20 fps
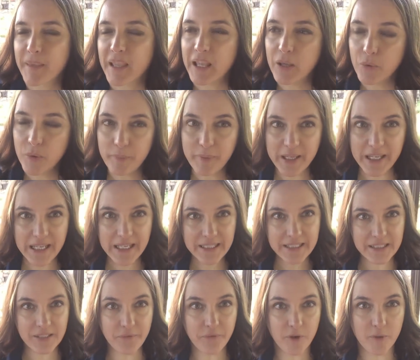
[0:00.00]
it would be
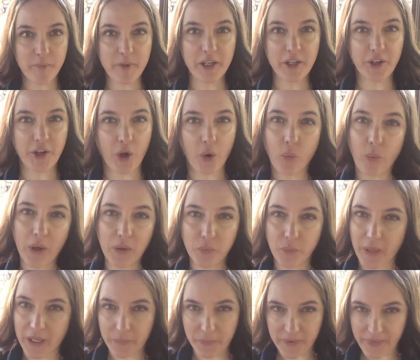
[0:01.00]
easy for me to go one
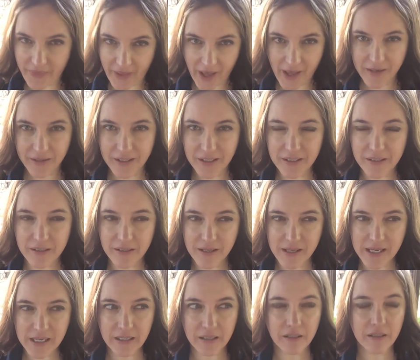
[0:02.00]
way with that and to
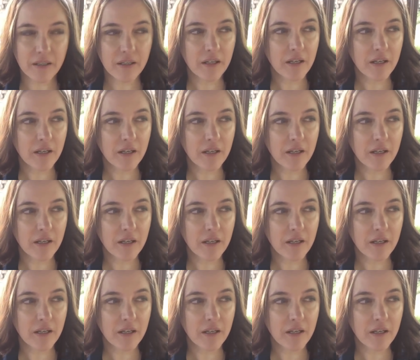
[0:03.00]
think,